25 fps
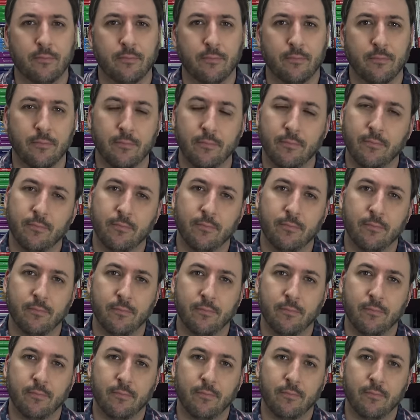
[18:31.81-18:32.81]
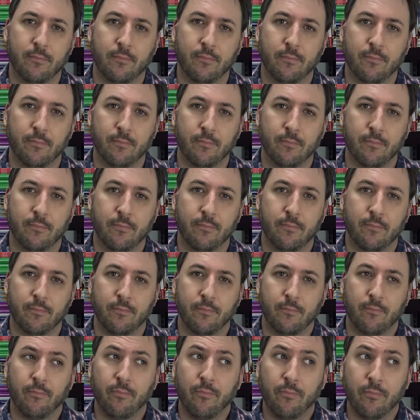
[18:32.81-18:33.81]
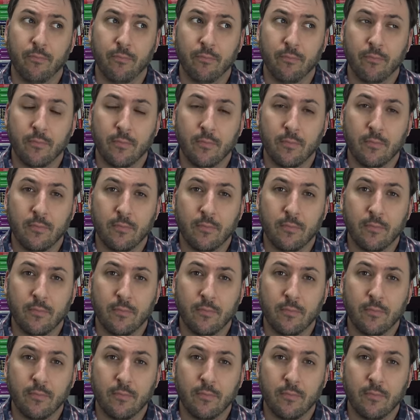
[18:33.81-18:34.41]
[no speech]